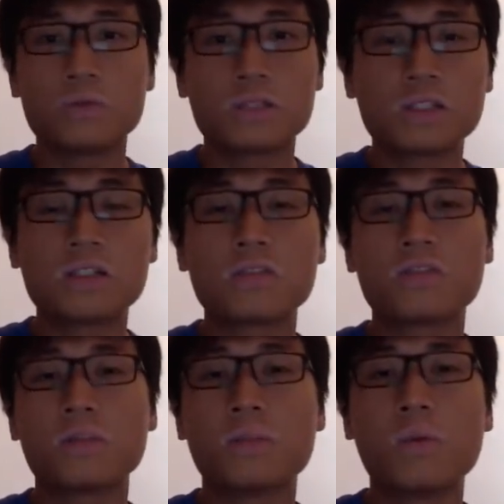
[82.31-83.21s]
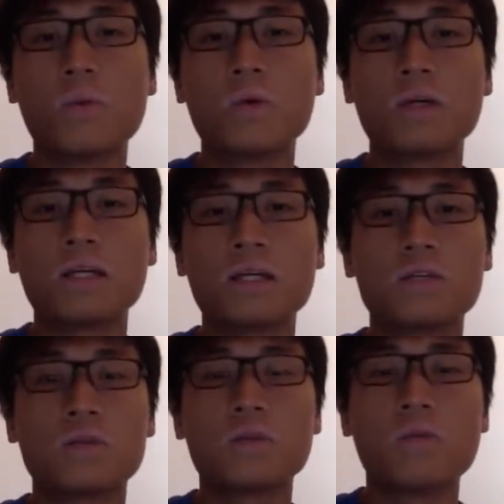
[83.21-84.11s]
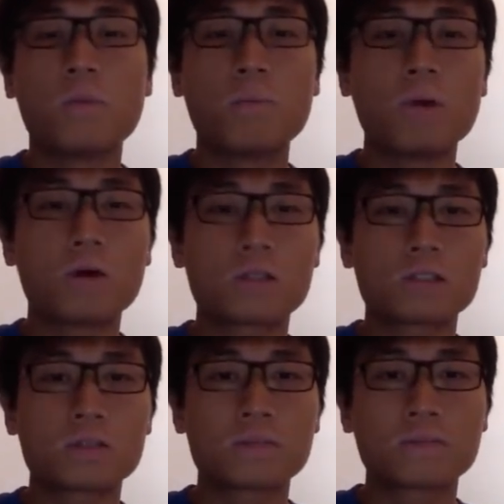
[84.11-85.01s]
serve the ball into the one box,